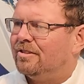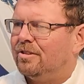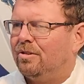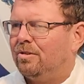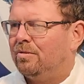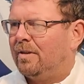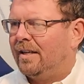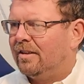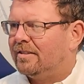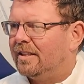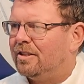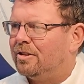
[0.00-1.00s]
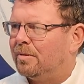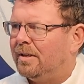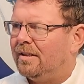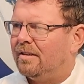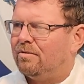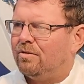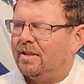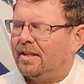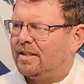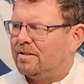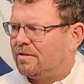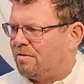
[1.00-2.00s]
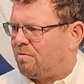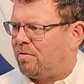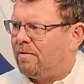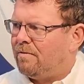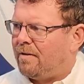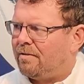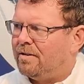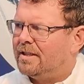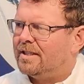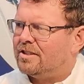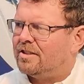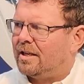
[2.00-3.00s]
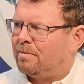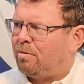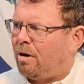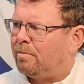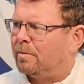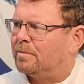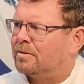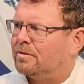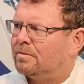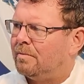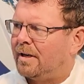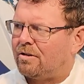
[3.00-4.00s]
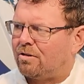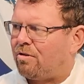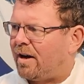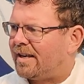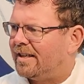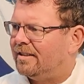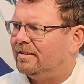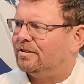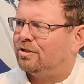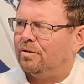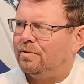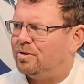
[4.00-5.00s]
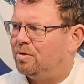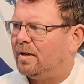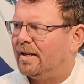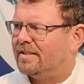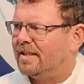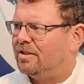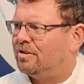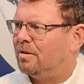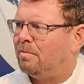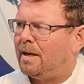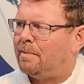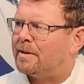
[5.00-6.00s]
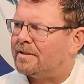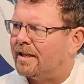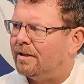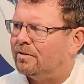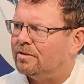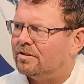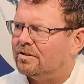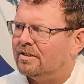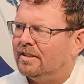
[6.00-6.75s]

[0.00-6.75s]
so I looked into it and realized three very distinct problems: microcracking, surface utilization, and bypass diodes.